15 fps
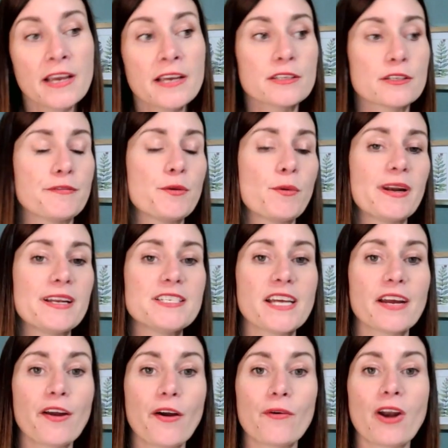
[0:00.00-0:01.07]
So if you want to
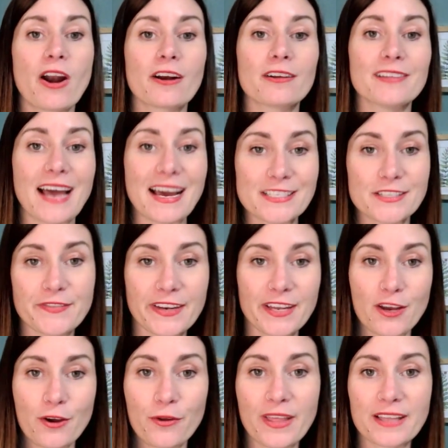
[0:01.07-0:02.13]
check out our last
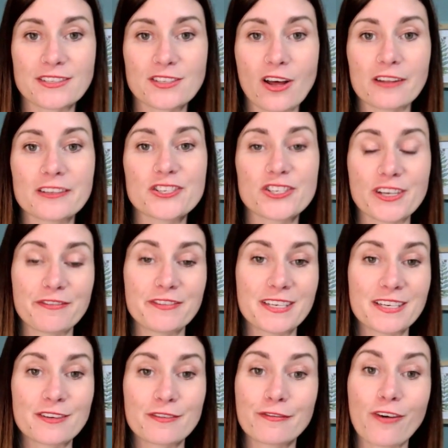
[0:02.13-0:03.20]
video that's called Shift
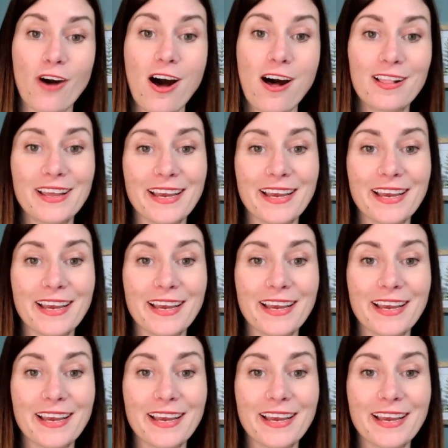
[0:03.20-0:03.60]
into Fall,